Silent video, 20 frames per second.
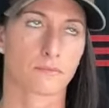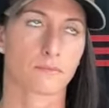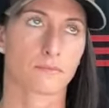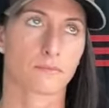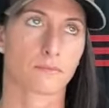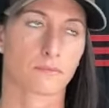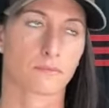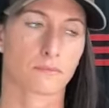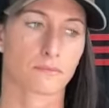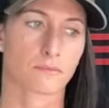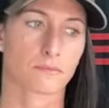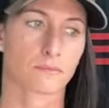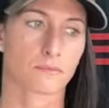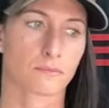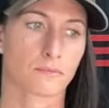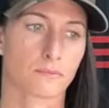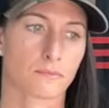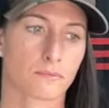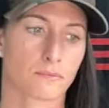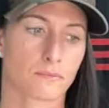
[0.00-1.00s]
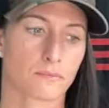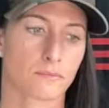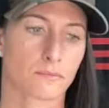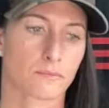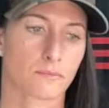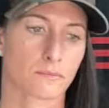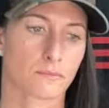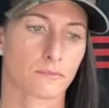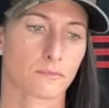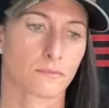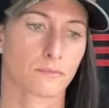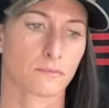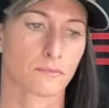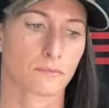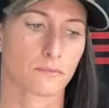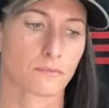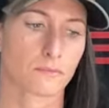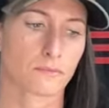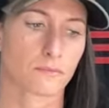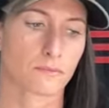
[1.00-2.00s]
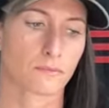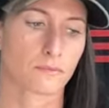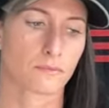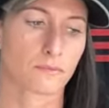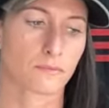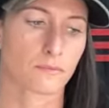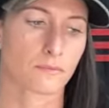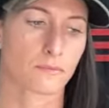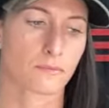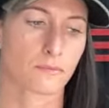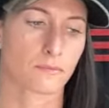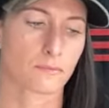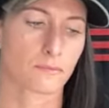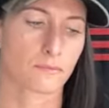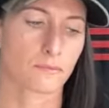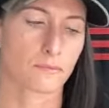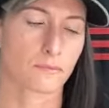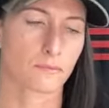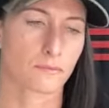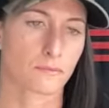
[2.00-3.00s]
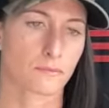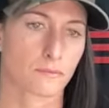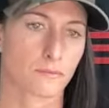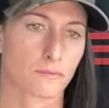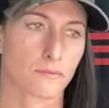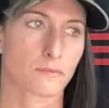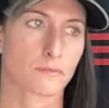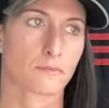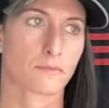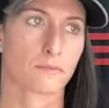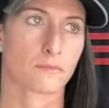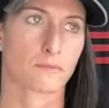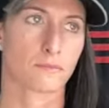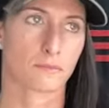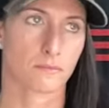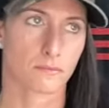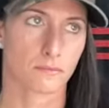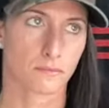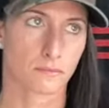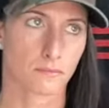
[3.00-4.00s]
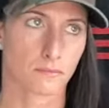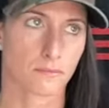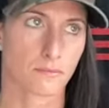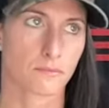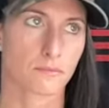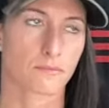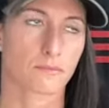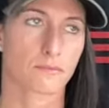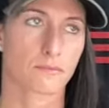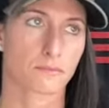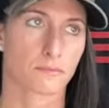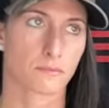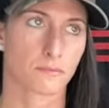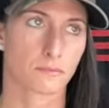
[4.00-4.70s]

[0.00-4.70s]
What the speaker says: No words are spoken by the person on screen.